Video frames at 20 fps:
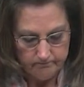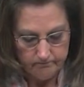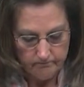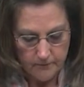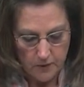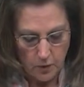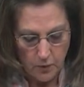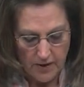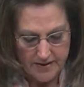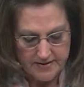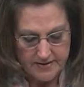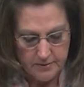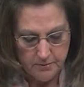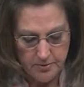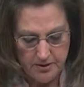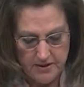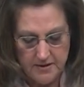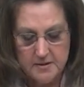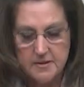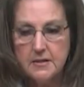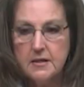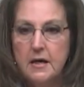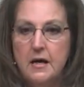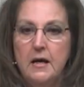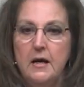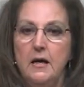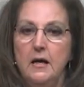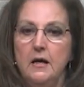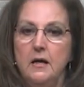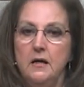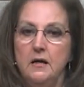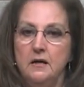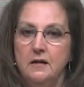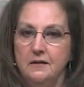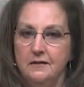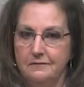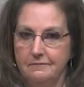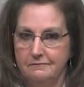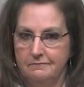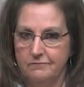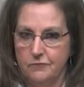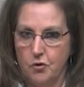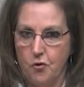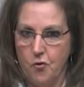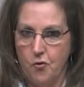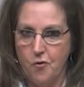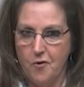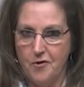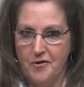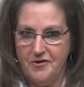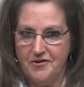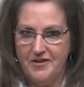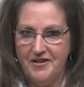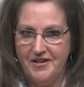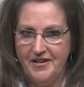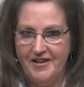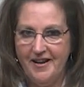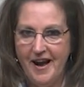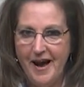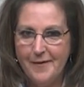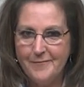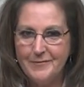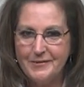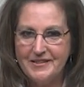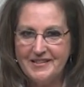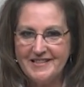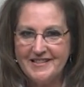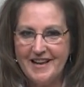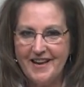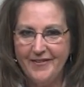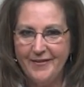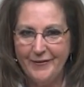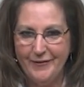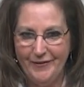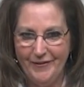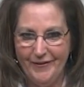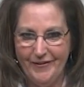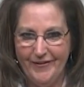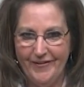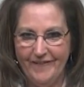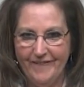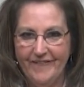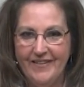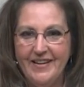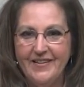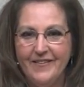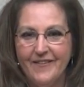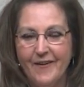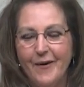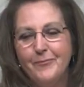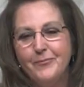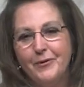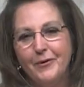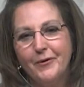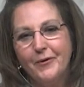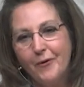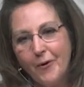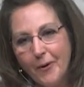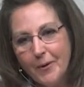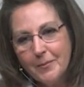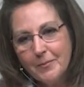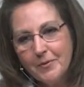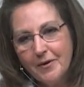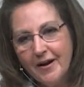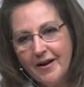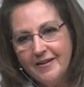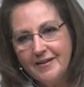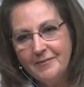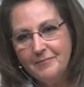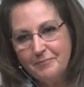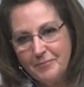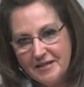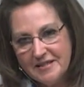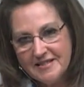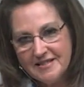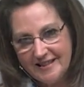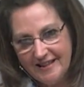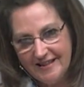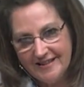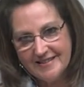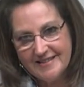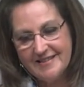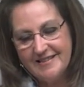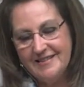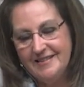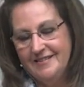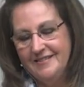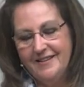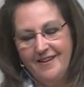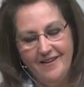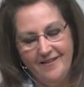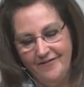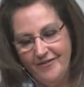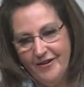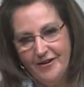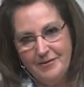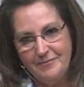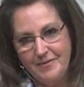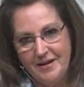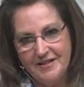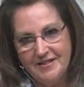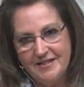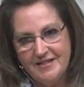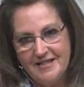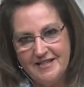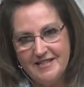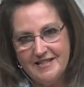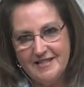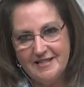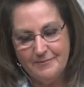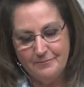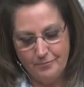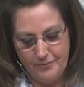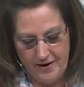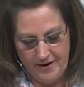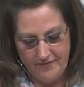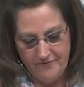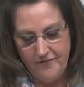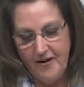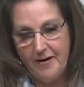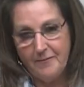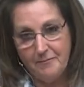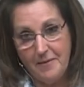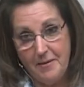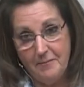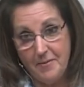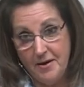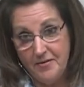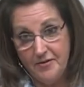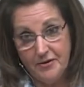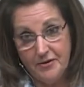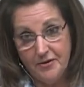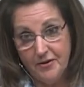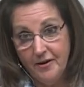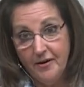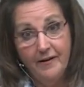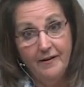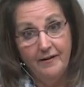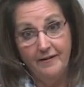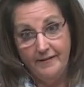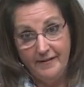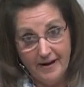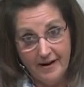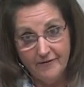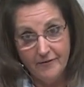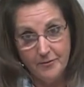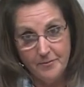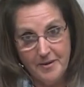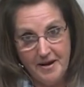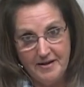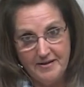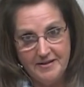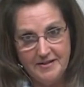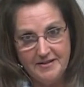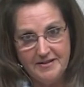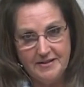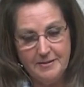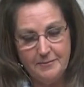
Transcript: recipes. Corn. I'm a southerner. We grew up on cornbread and biscuits, not very much yeasted bread. In fact, my mother never made yeasted